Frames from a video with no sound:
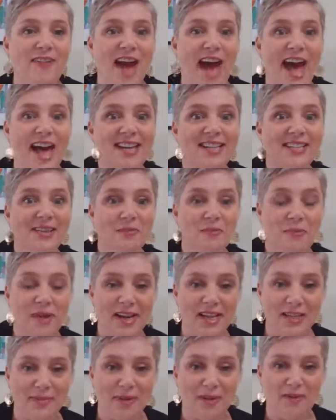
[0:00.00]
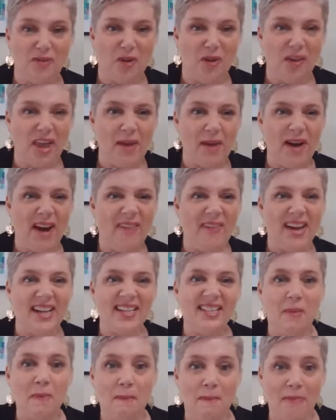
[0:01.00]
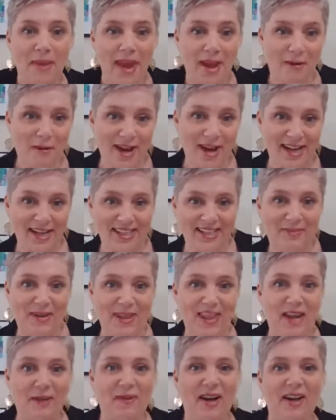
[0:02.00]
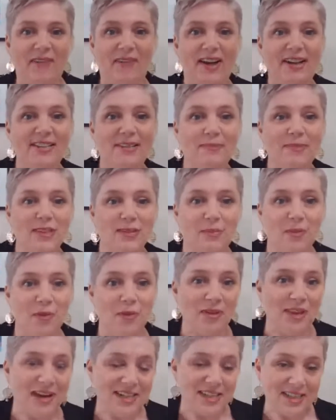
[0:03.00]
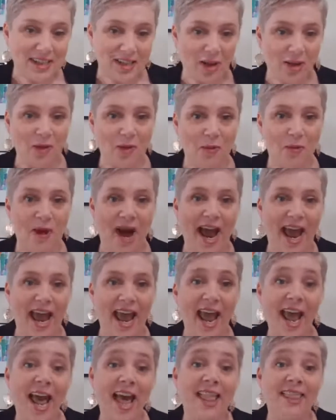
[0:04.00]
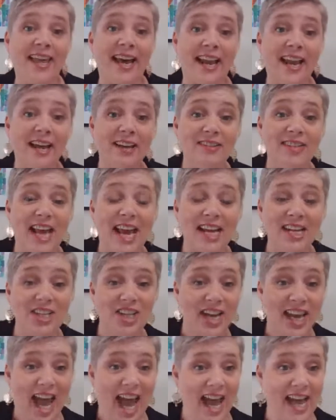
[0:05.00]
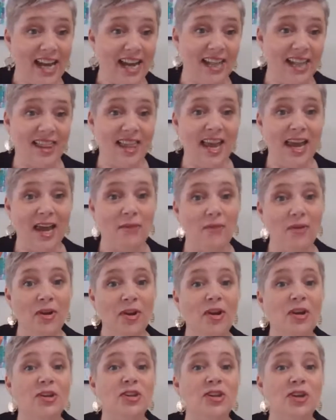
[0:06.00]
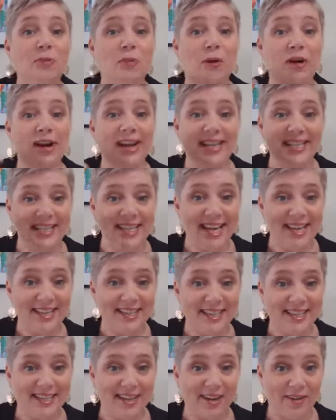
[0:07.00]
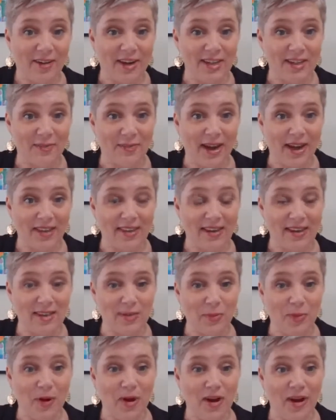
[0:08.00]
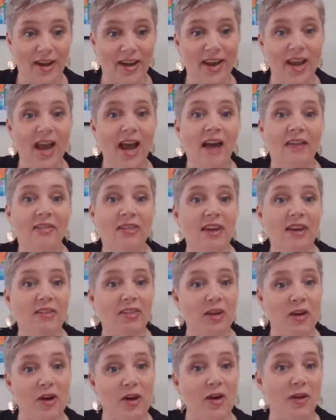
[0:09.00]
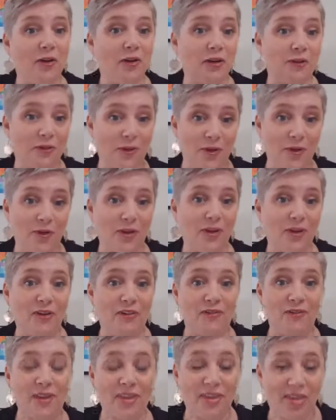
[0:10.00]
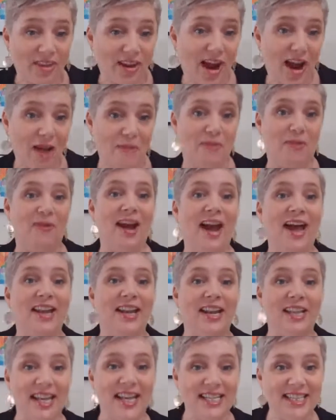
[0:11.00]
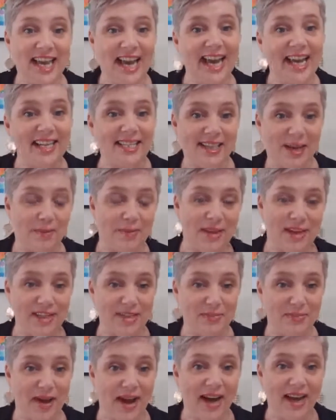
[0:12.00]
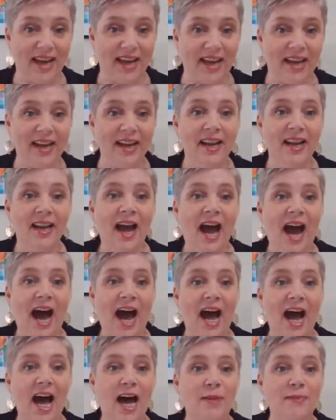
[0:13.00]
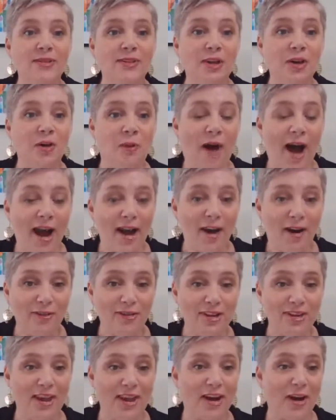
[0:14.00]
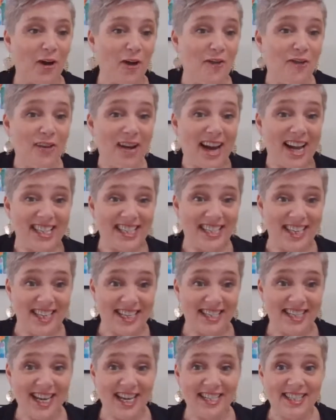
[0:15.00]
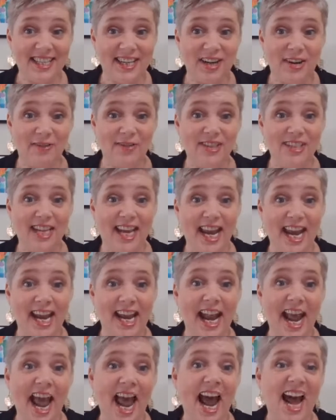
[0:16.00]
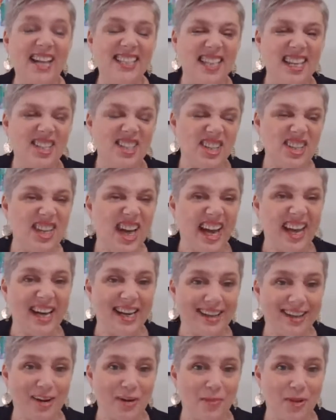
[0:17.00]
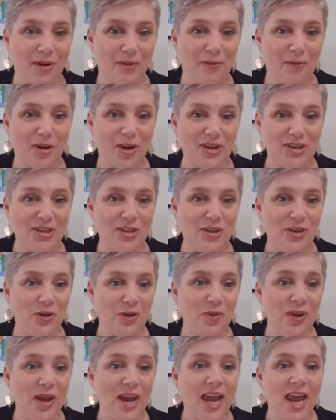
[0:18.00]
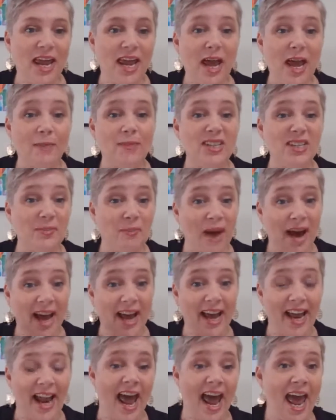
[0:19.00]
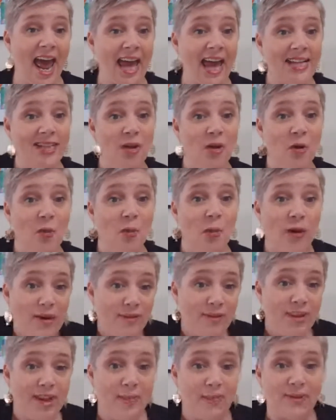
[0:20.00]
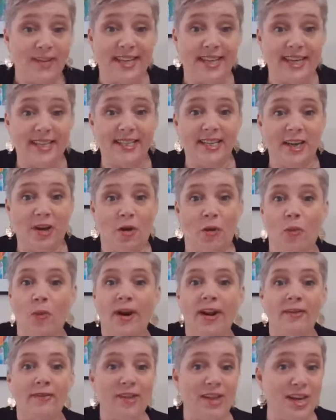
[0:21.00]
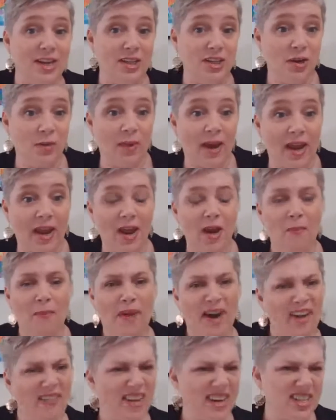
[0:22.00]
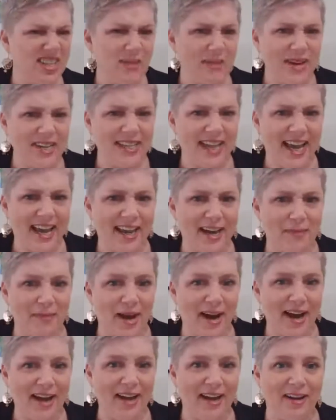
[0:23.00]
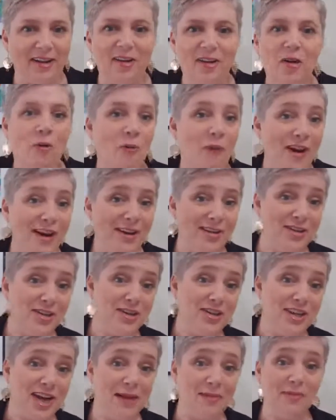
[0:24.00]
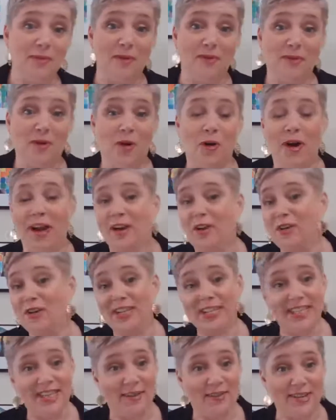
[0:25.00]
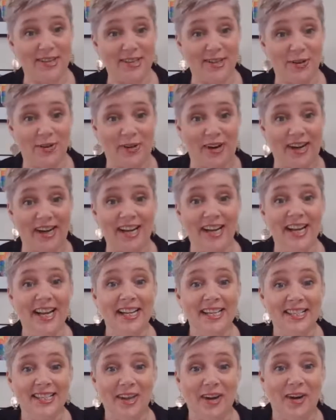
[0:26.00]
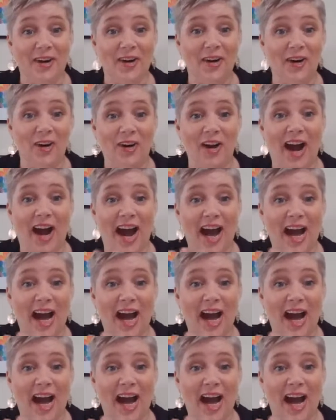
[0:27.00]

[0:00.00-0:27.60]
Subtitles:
had some wins before. They might have had some big wins, but they might have had some small wins along the way that has educated them to what is necessary to make things work the third or the fourth or the fifth time around that they take something to market. So quite often that overnight success that you've seen has actually taken a little bit of work too in coming to market, and whatever they're presenting or whatever they're doing might have actually been taken to market one or two times before and you just never saw it. So,